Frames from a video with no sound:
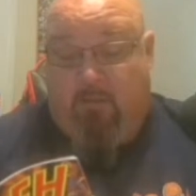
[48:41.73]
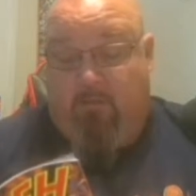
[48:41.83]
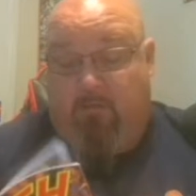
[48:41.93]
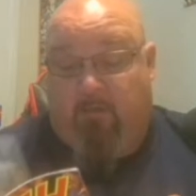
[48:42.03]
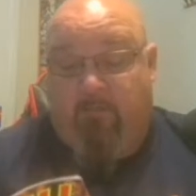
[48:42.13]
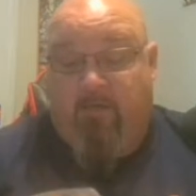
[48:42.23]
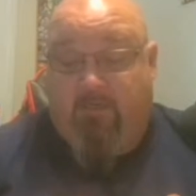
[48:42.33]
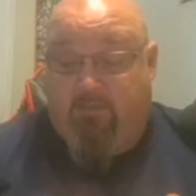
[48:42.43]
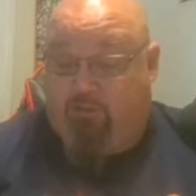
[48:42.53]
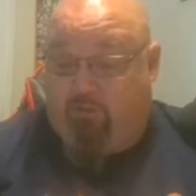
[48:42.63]
So I'm
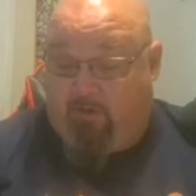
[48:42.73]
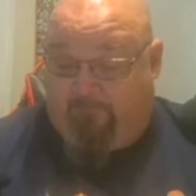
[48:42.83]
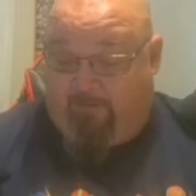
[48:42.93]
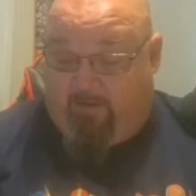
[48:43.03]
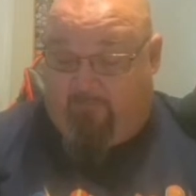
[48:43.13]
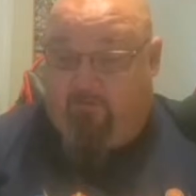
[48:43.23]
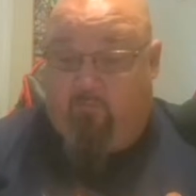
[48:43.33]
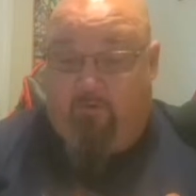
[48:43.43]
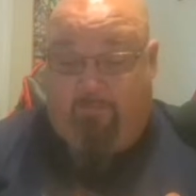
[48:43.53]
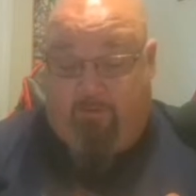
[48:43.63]
not sure offhand if it's a
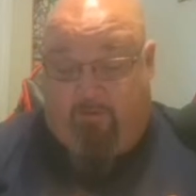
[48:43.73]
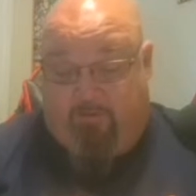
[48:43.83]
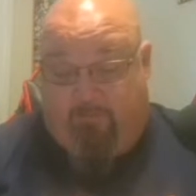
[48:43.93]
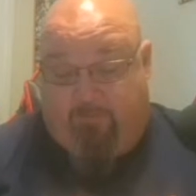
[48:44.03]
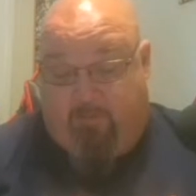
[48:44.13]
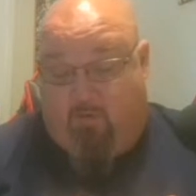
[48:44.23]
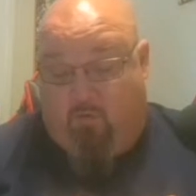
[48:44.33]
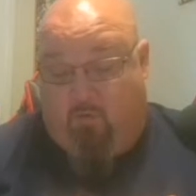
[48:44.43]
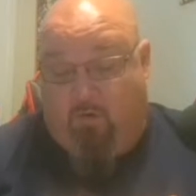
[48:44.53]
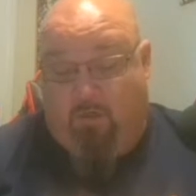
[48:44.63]
reprint of something,
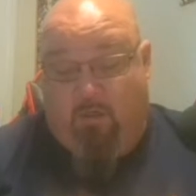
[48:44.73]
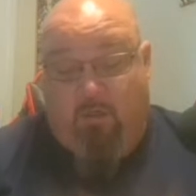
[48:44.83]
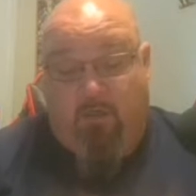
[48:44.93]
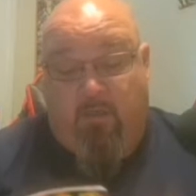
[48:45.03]
or